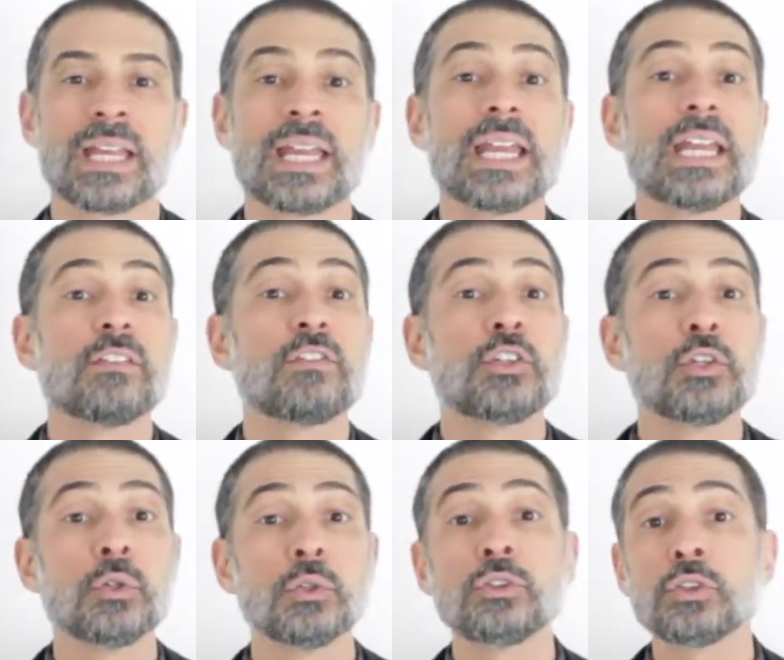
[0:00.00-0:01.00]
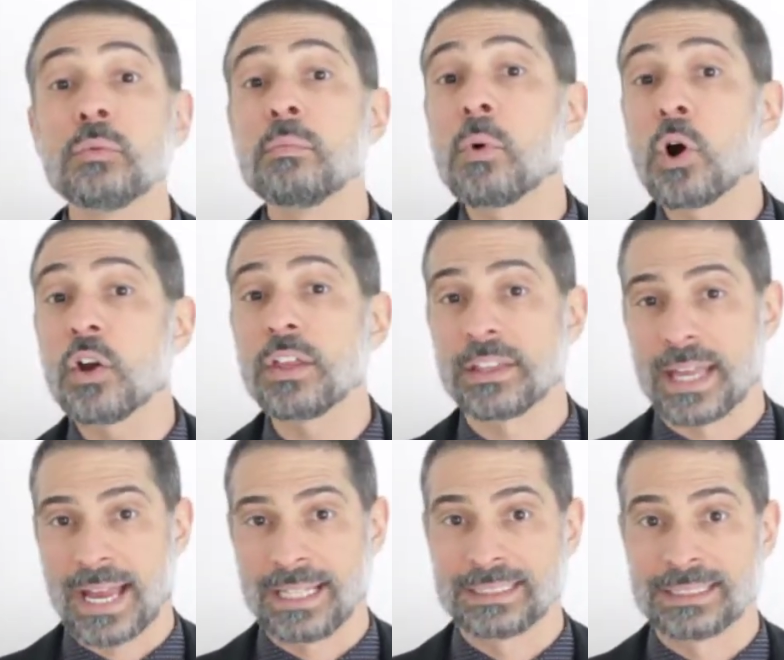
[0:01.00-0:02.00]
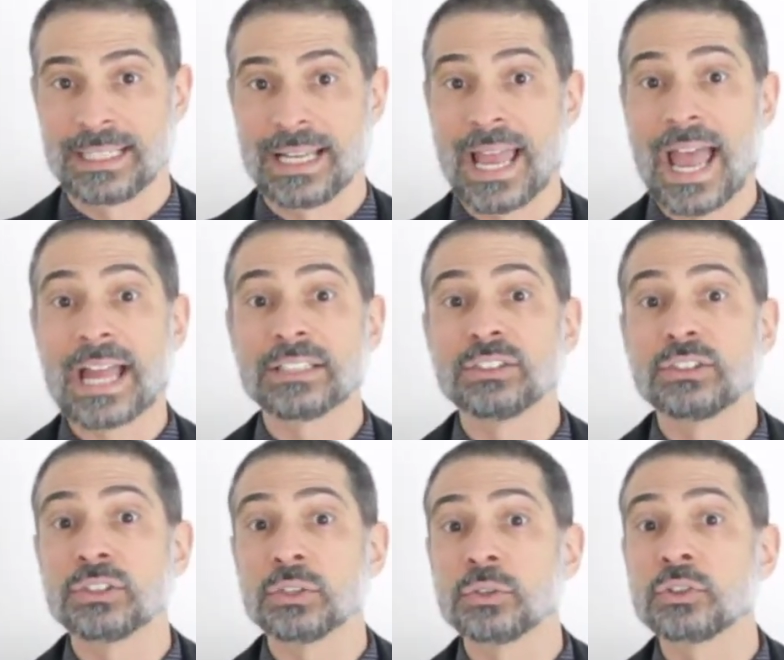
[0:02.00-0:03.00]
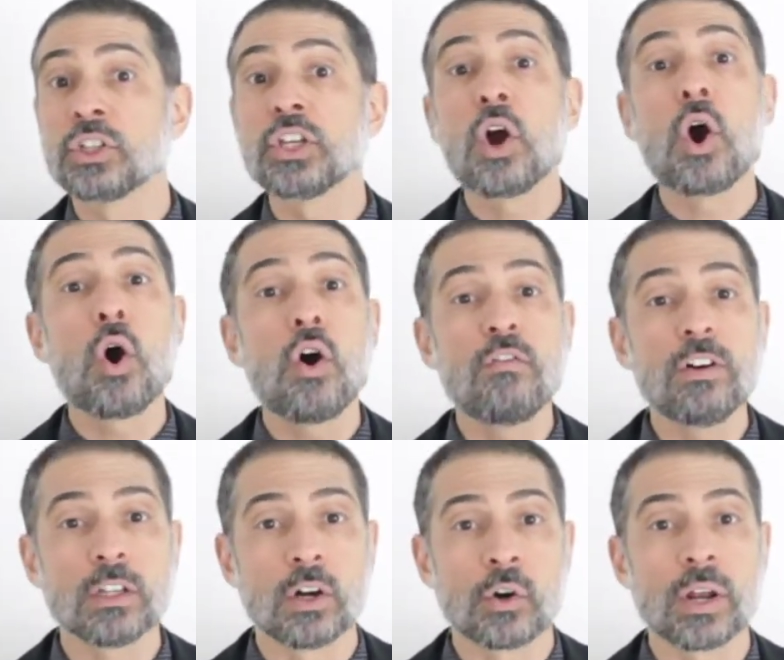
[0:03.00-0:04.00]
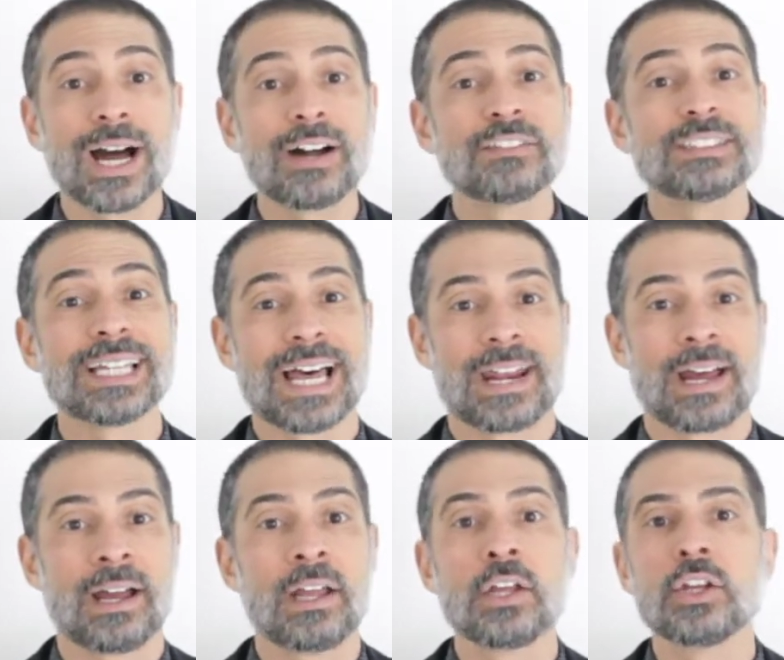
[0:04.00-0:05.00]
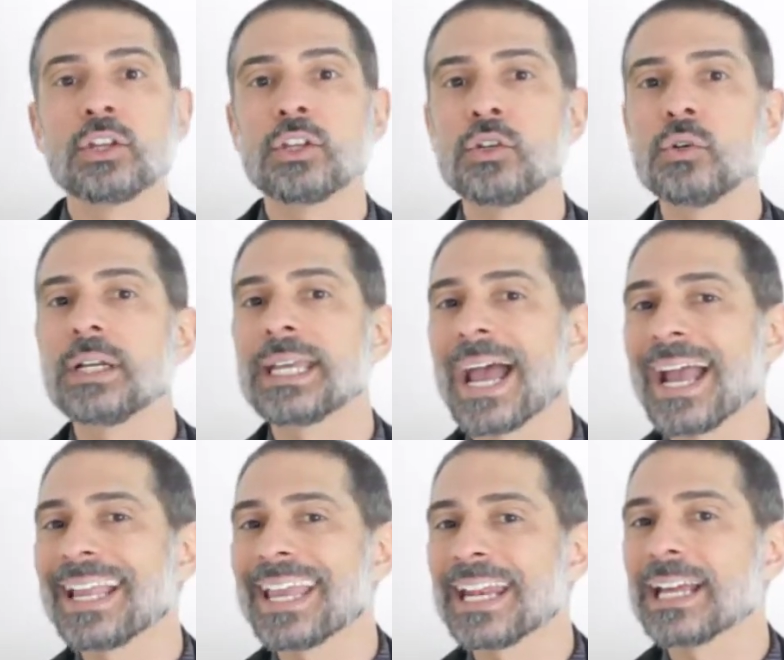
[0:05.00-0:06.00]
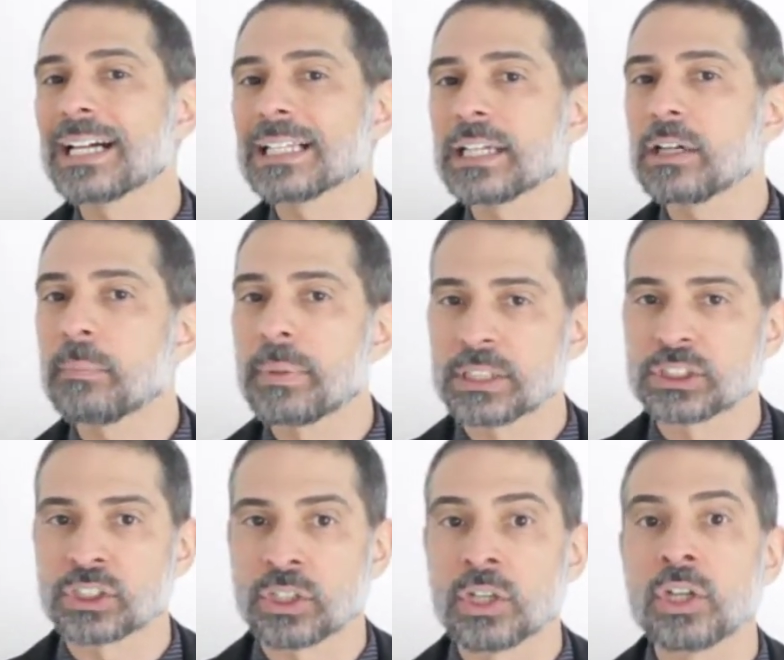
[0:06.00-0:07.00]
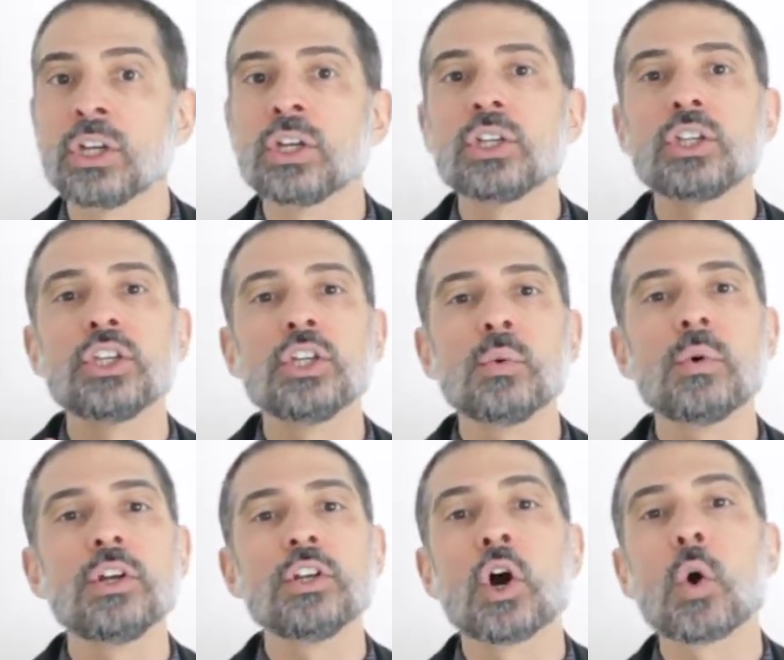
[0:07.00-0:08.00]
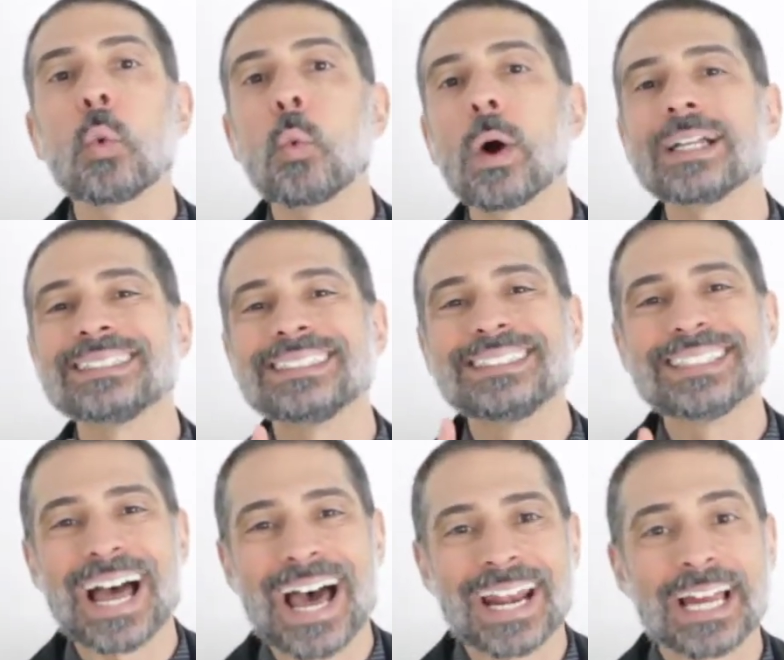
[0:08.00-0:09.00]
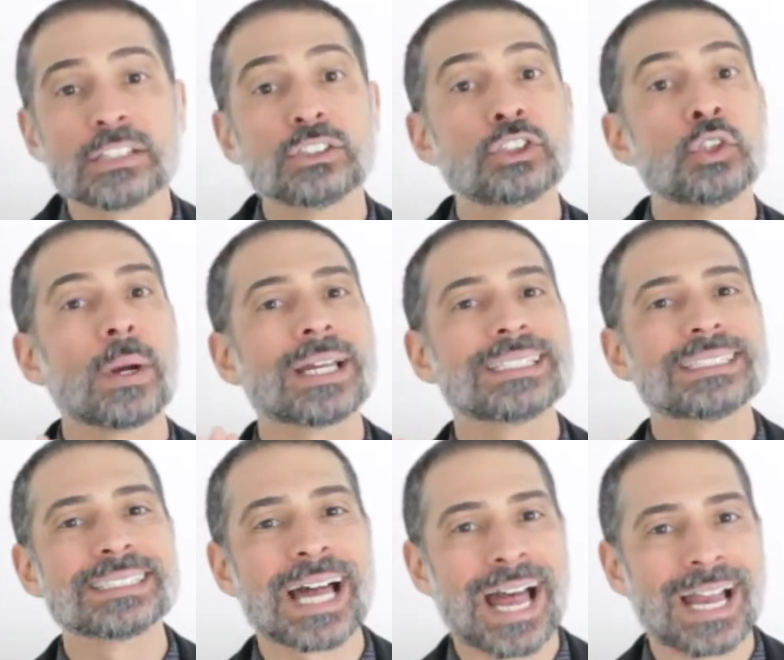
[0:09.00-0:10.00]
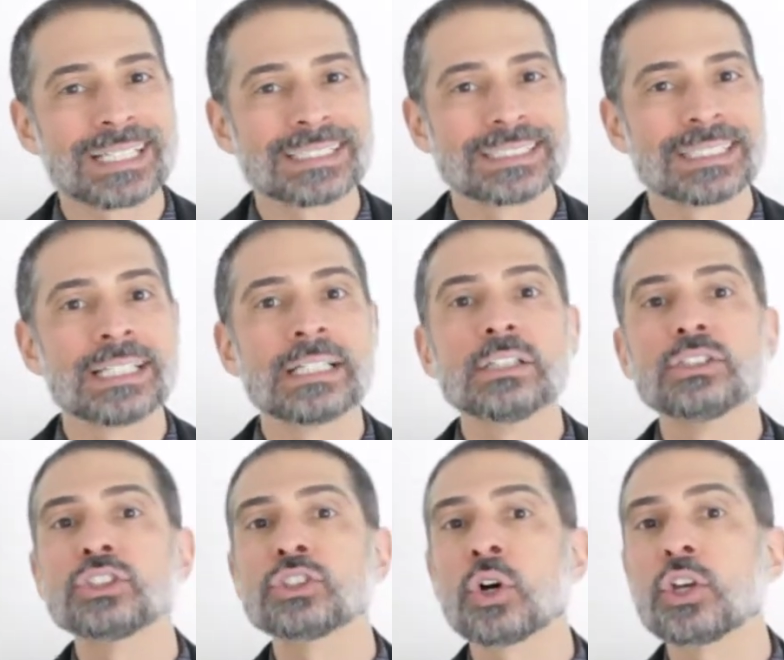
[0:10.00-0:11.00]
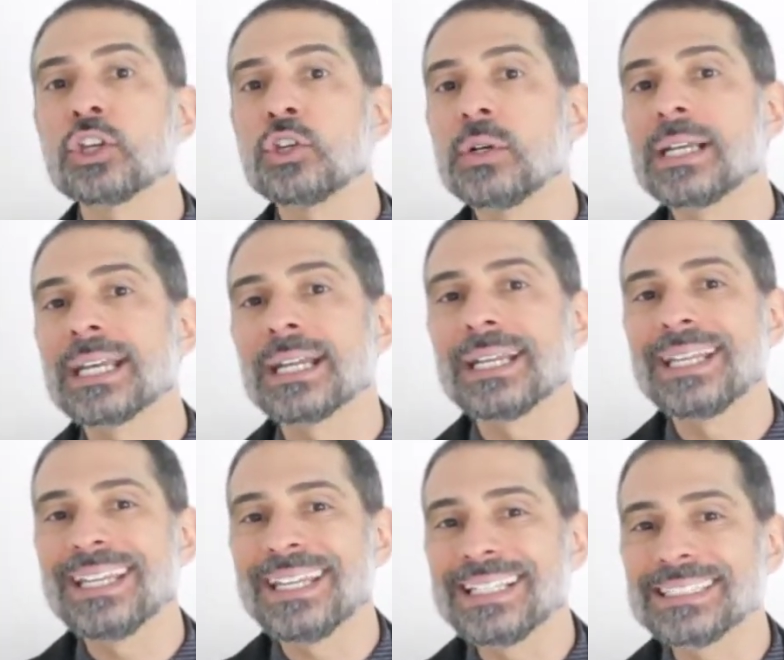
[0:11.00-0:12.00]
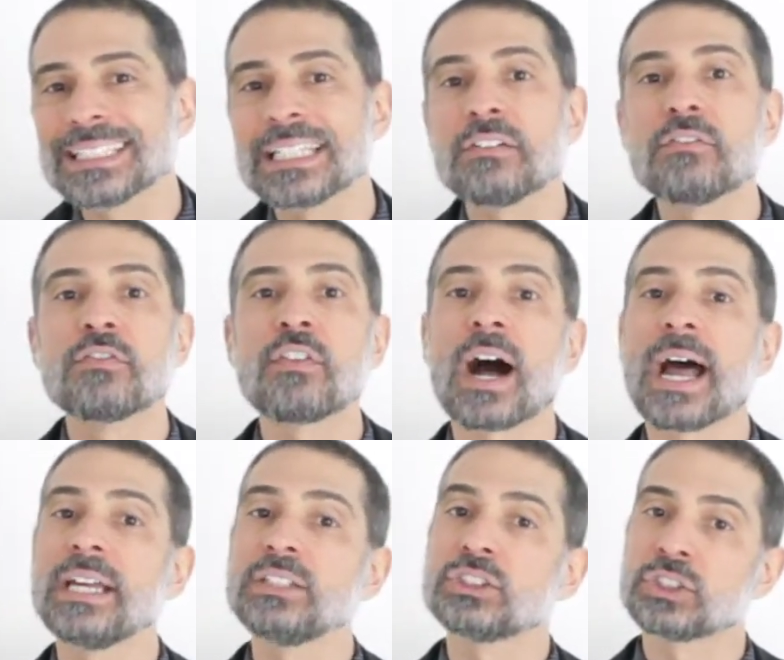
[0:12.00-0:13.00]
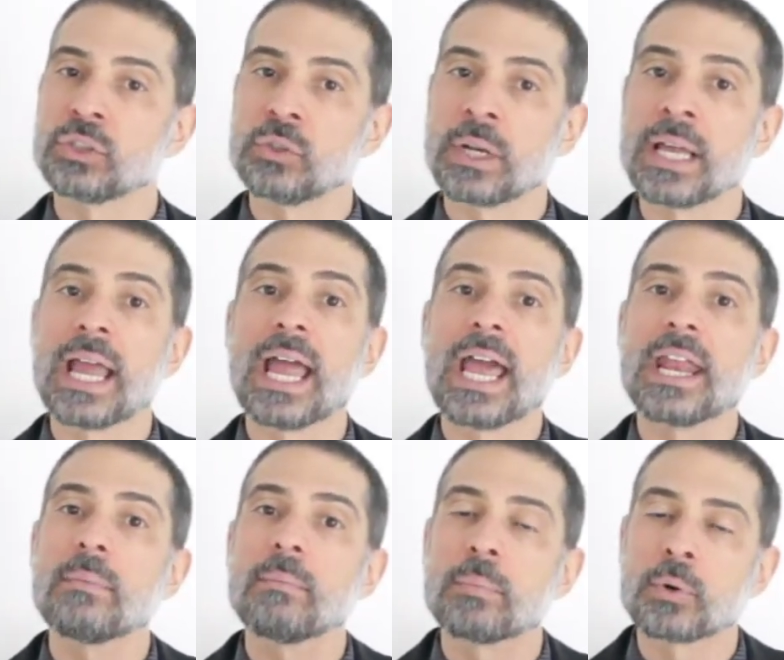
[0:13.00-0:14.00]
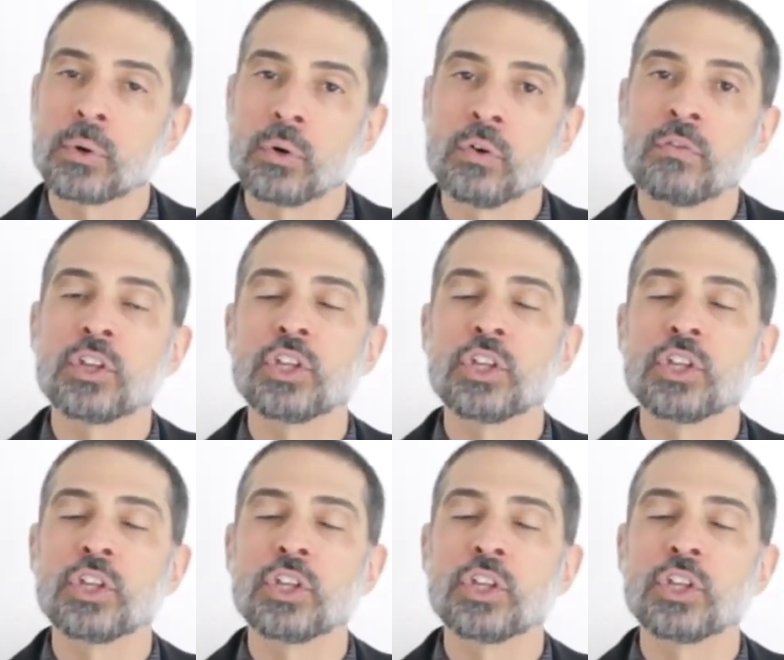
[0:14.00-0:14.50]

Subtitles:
If you do more than that, and due to the overload of data, you can't get a clear picture, you will know what data to exact so you can easily fine-tune and improve